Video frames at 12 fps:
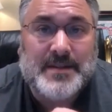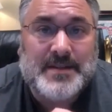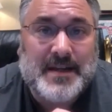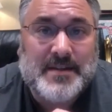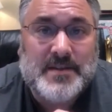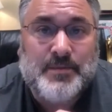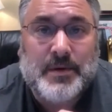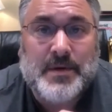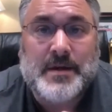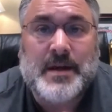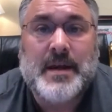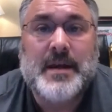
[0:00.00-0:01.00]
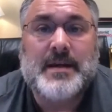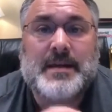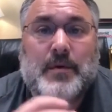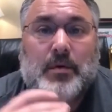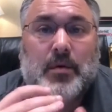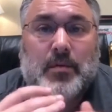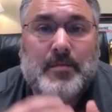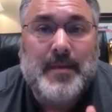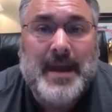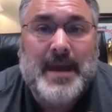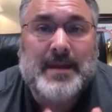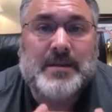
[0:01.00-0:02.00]
inside this book that will
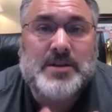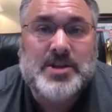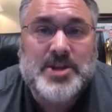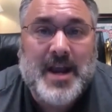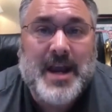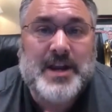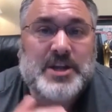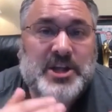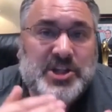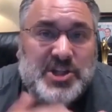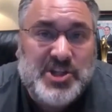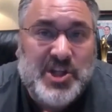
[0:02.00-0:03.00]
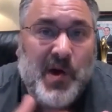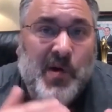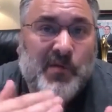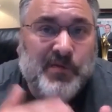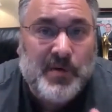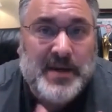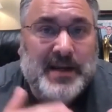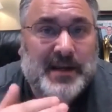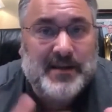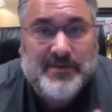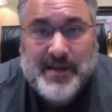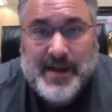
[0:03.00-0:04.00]
make the strategy so
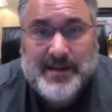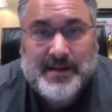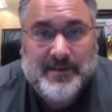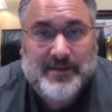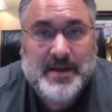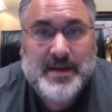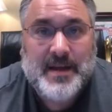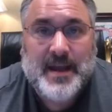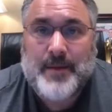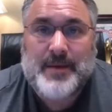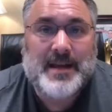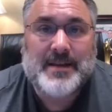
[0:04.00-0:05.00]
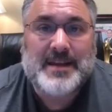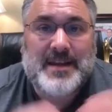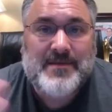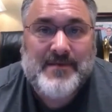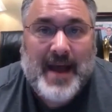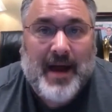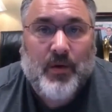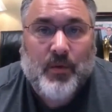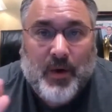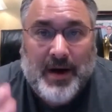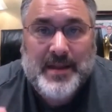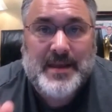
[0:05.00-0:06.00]
freaking effective. I mean, leave out
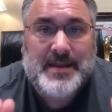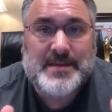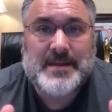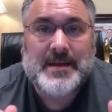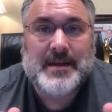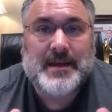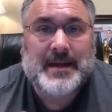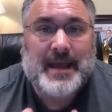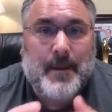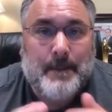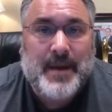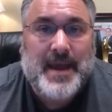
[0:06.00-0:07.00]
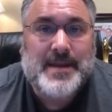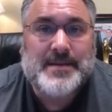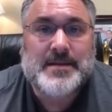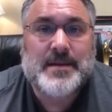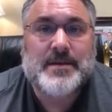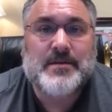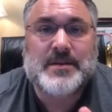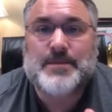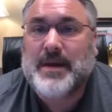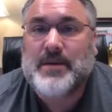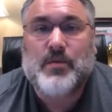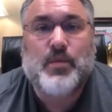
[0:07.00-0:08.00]
one of these, and at best, you'll
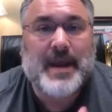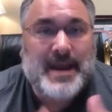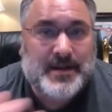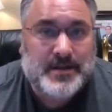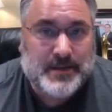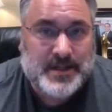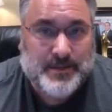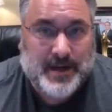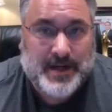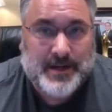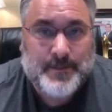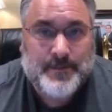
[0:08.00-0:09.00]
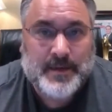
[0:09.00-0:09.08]
spend way too much money.